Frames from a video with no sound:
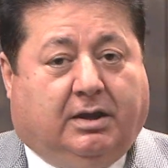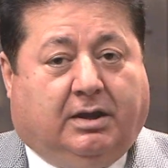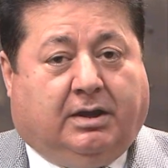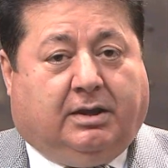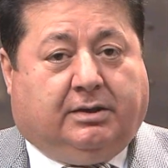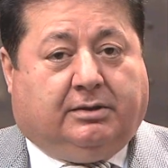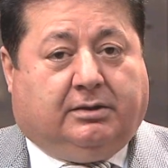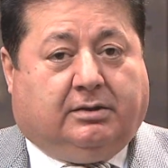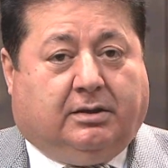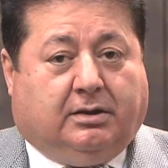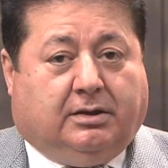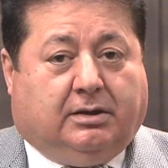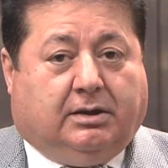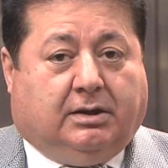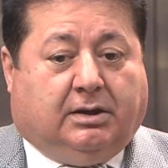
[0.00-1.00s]
And
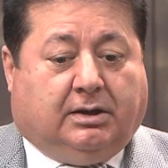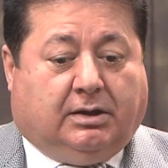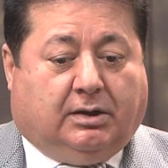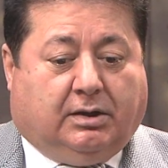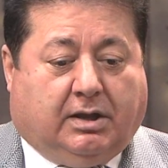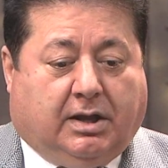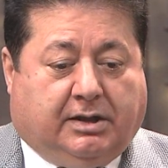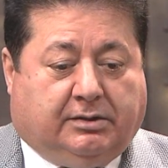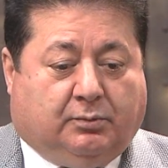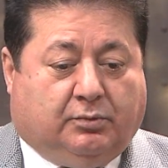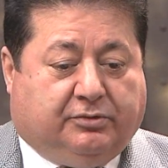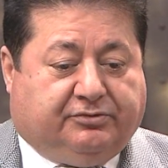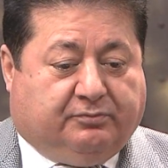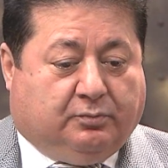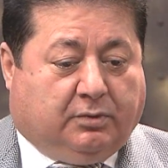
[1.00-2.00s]

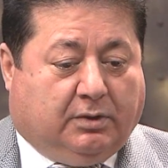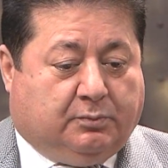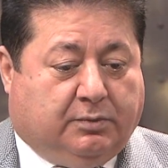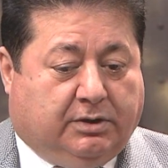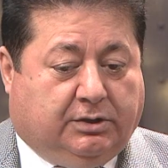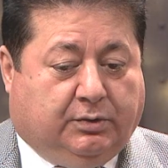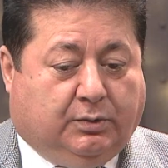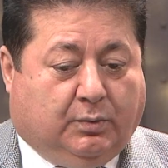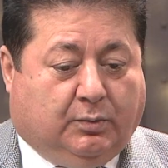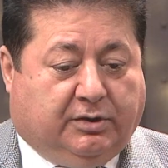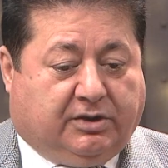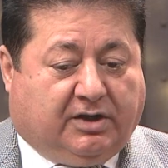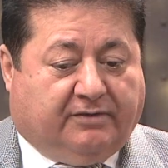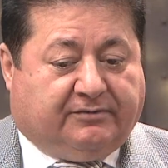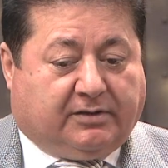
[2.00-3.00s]
what we do, we
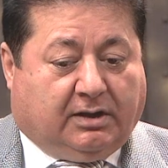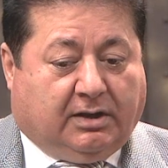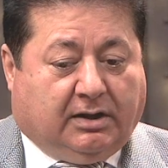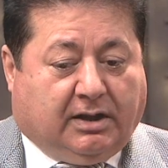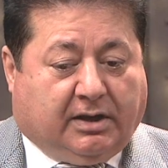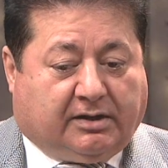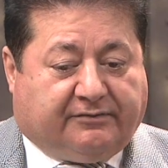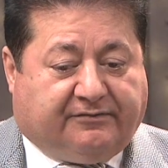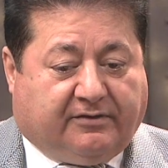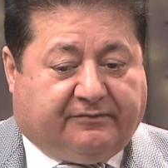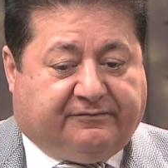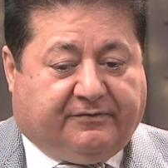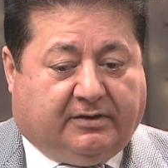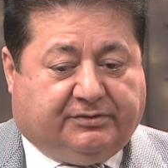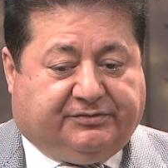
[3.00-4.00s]
cover a lot of
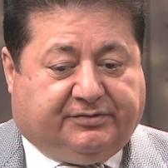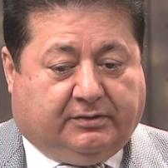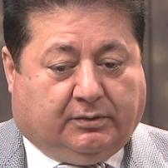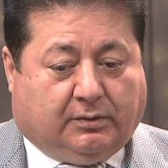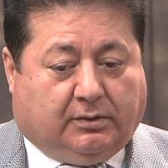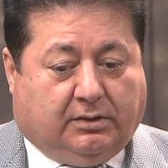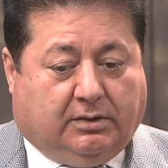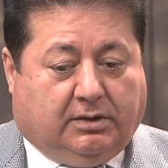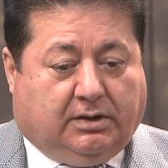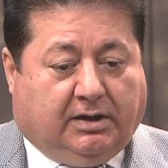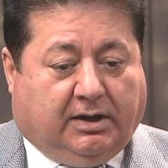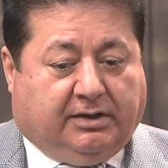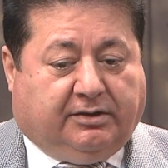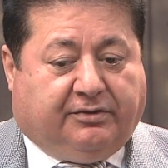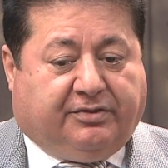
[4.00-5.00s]
event too.
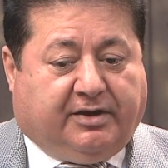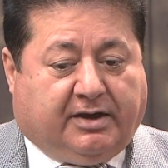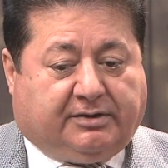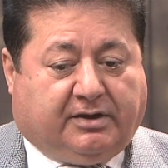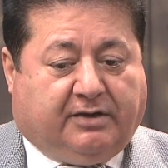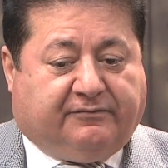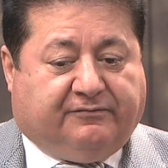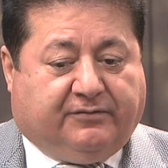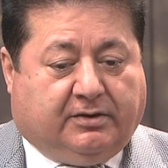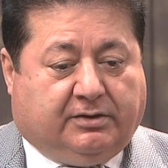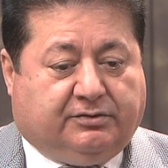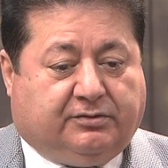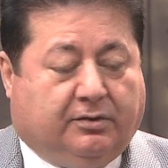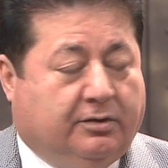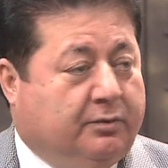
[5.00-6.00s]
And at that
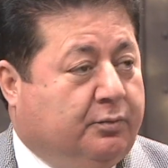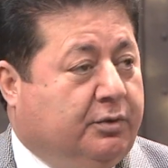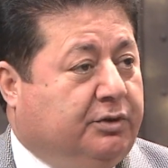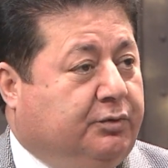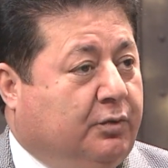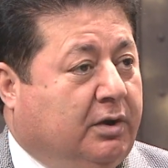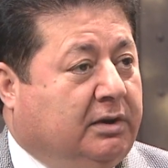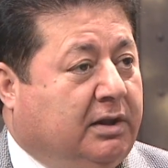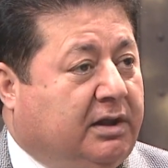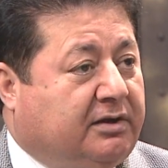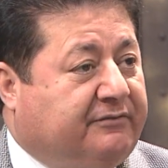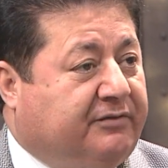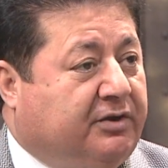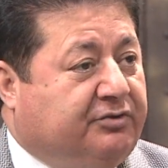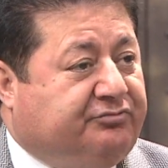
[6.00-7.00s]
event, we do a lot
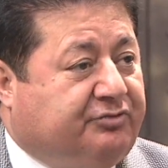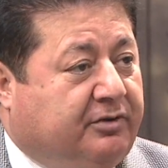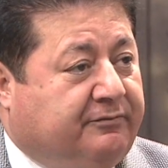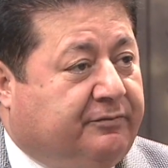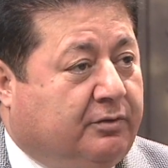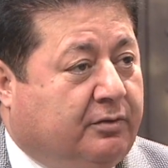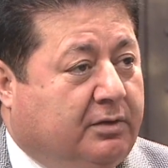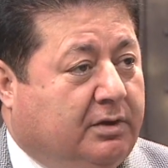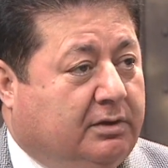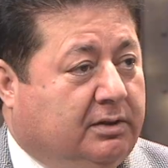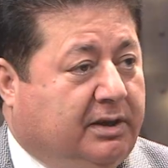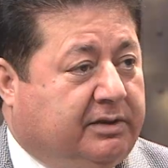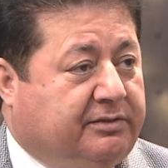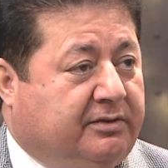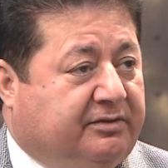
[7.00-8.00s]
of interview.
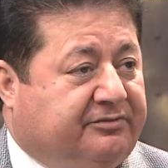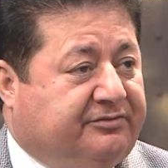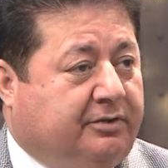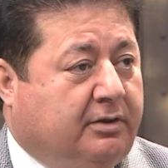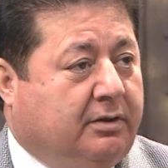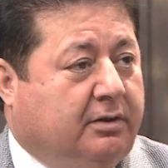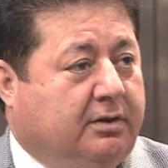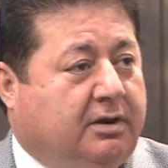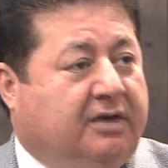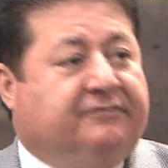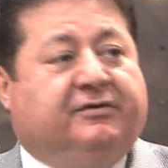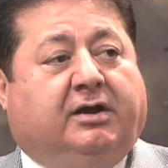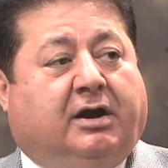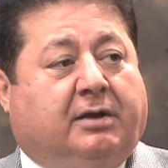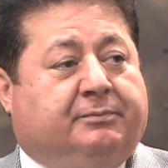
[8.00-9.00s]
Like there is a
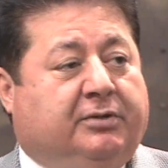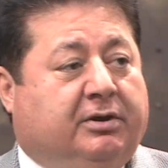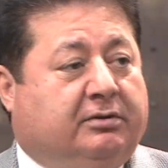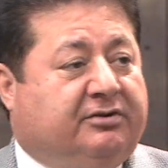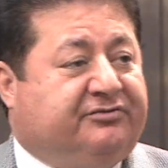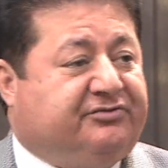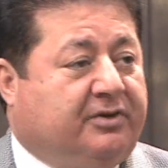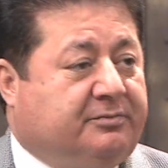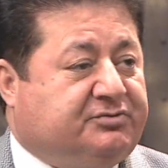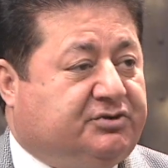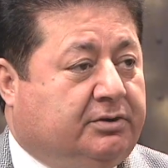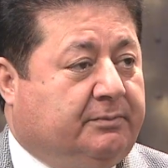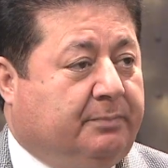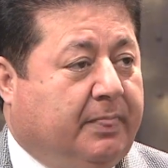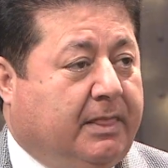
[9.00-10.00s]
VIP
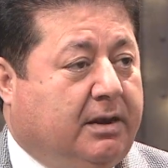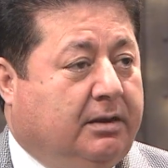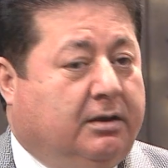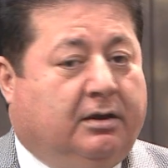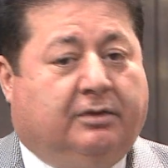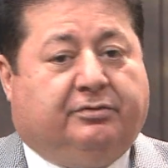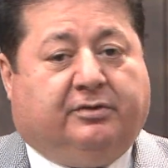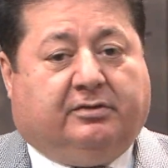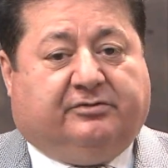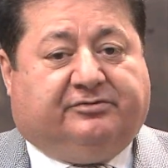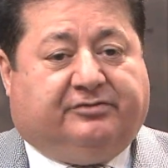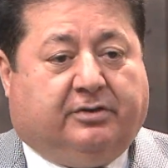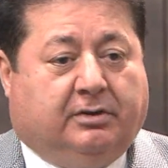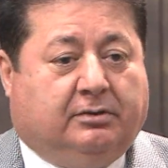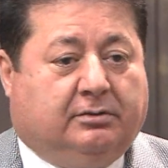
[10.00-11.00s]
reception, and there
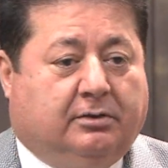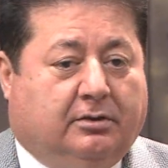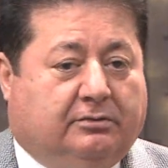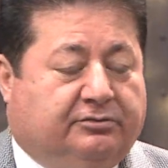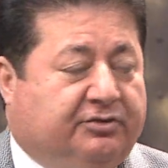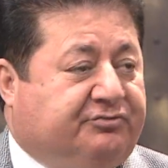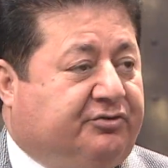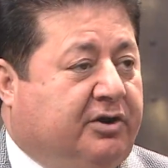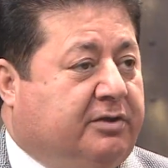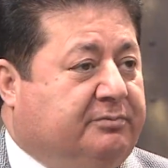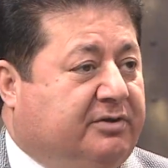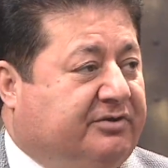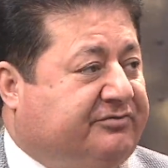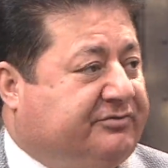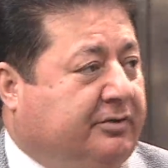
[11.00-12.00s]
is here the trade
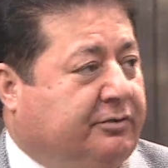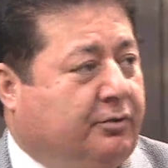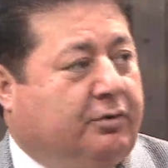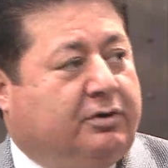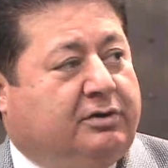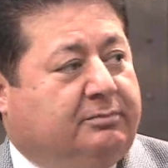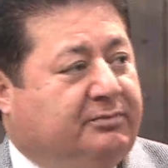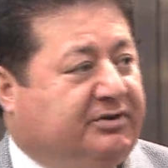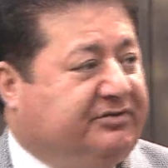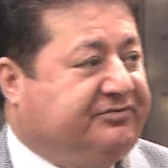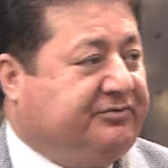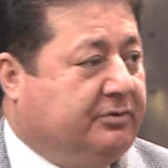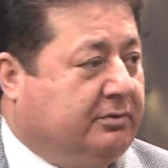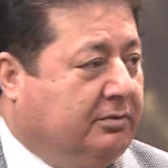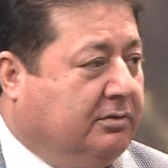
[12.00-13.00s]
minister, the oil
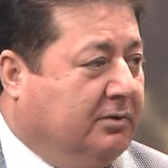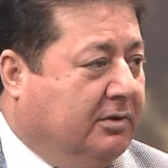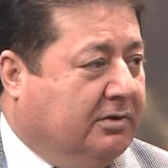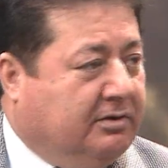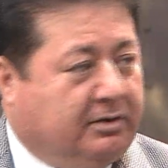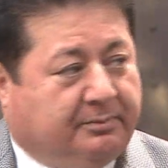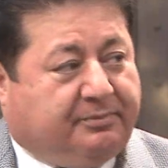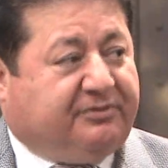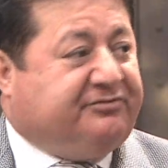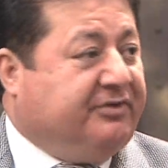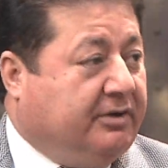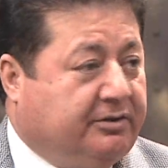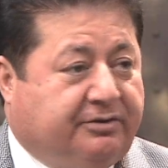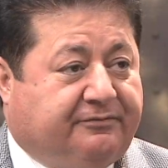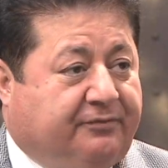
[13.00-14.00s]
minister,
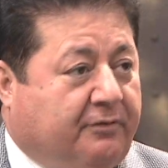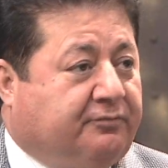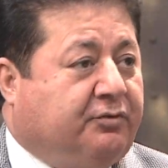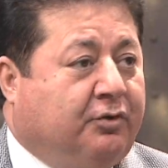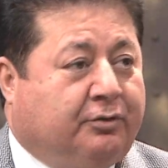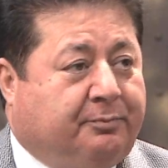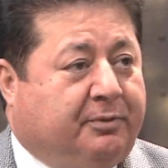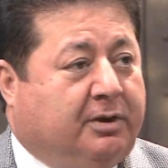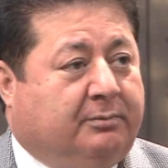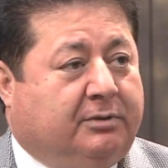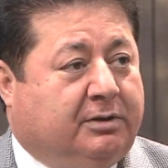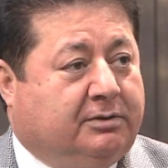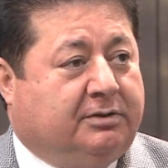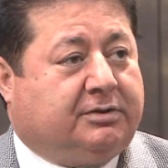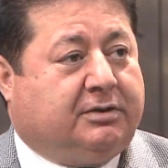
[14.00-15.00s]
representative of corporate
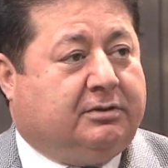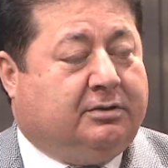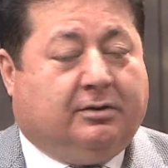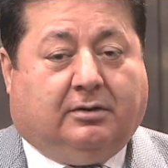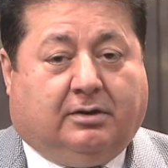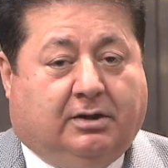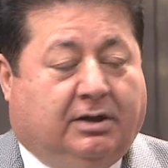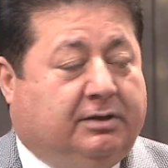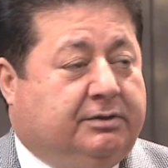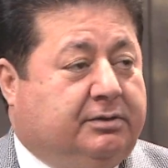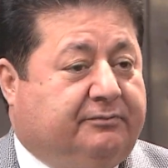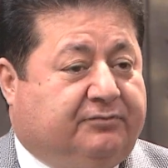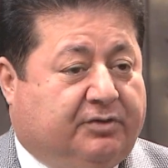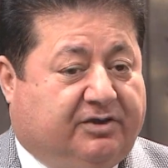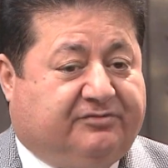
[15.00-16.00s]
America.
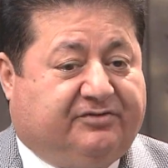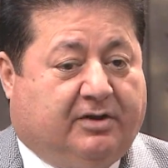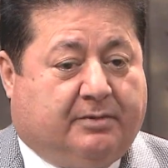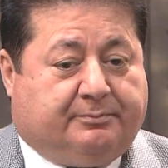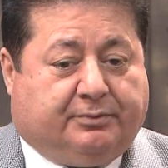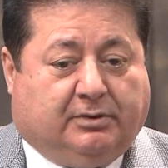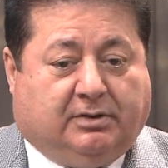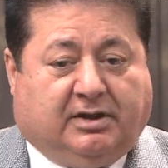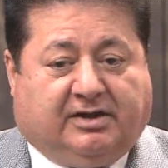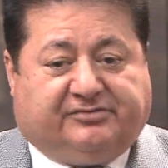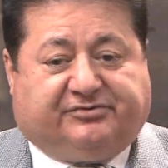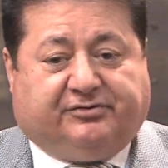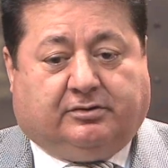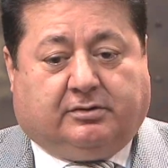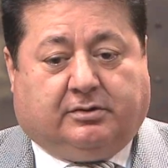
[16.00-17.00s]
And for example,
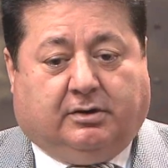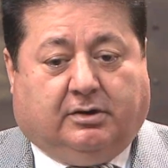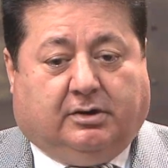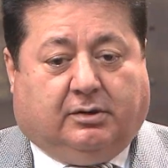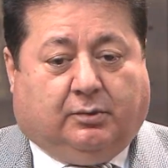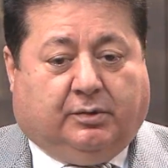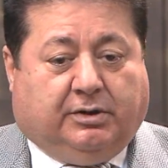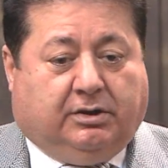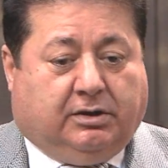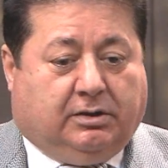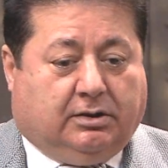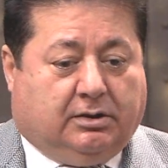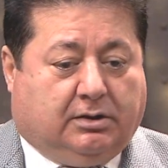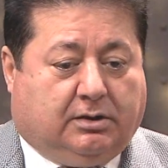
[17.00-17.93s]
last year, we